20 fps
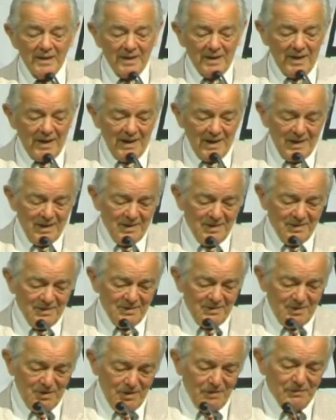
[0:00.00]
I
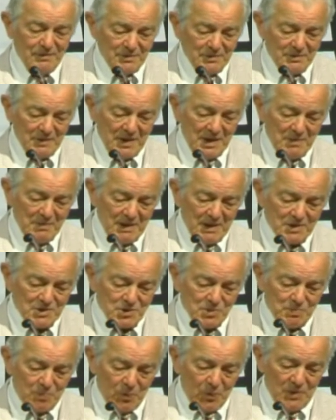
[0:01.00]
often write about
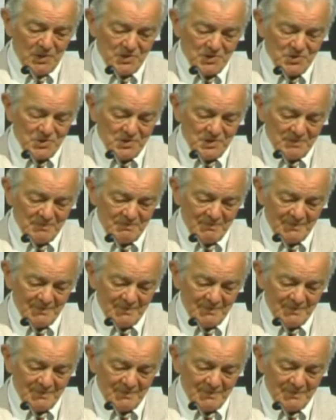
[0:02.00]
sports,